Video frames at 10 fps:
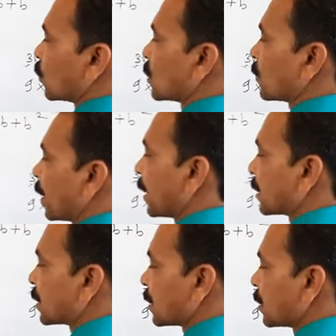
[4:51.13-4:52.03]
square
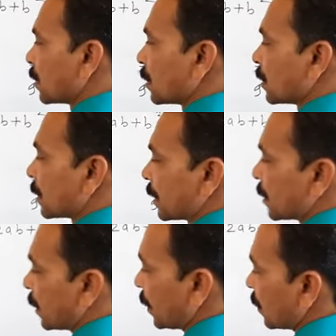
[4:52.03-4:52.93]
is
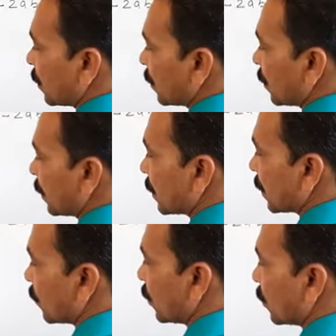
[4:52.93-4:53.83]
16 is
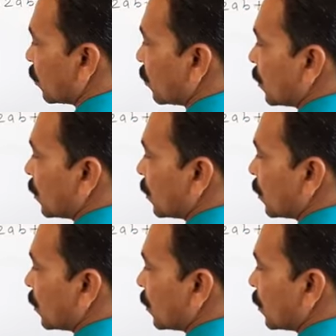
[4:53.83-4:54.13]
equal to